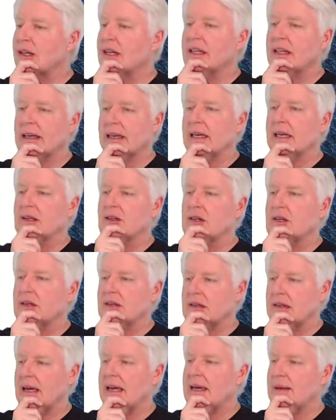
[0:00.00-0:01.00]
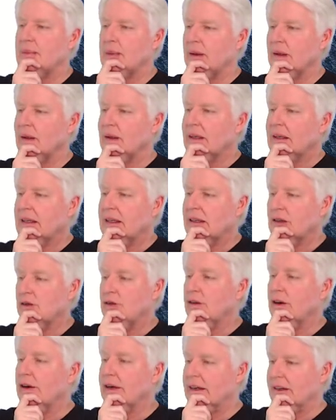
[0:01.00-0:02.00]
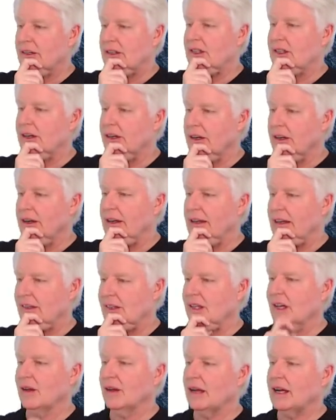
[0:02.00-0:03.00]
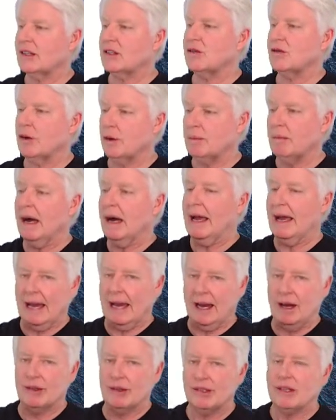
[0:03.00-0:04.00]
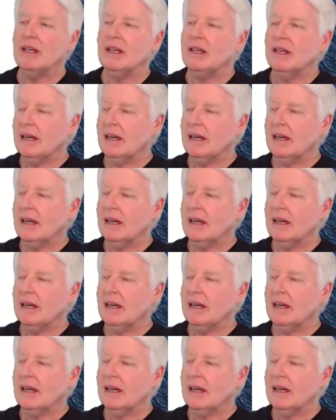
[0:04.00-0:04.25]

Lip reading: and the kitchen table is very sturdy. So that's for my house.